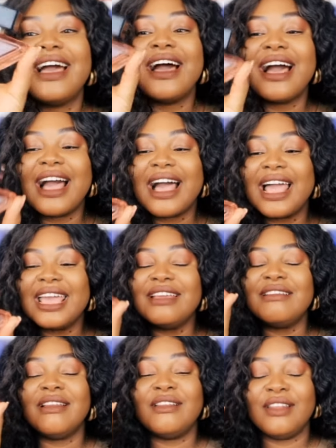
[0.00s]
I
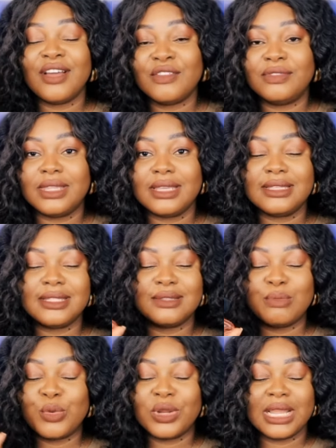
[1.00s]
love this
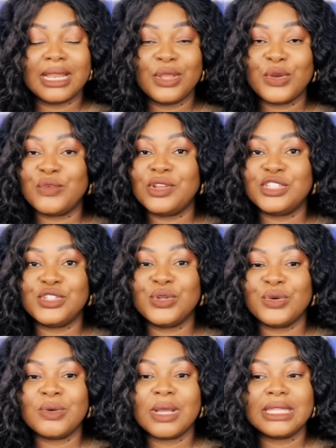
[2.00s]
more than the
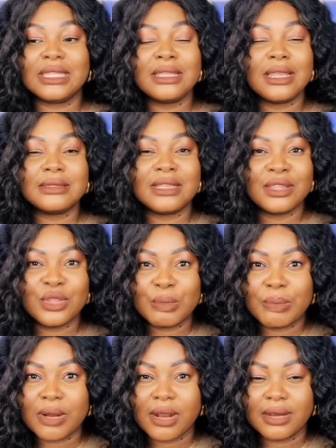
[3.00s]
original. I think there's a new
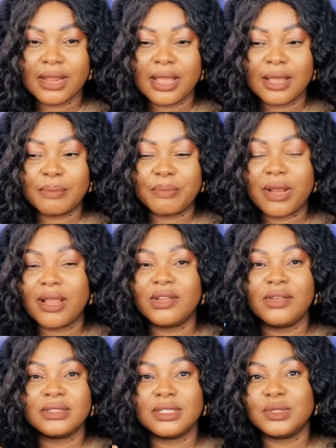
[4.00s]
Prada
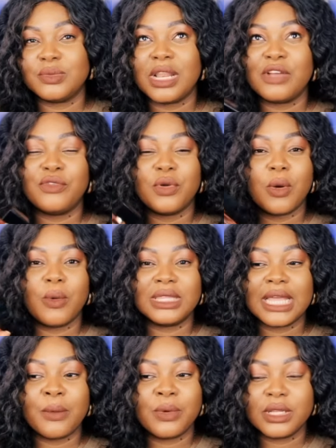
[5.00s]
Paradoxe as well. I forgot what
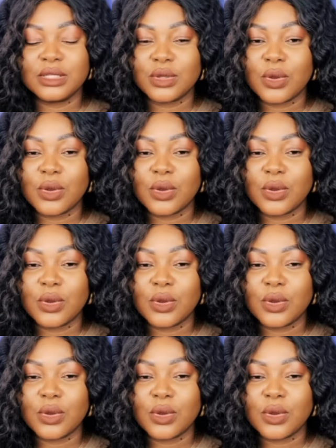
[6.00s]
that one is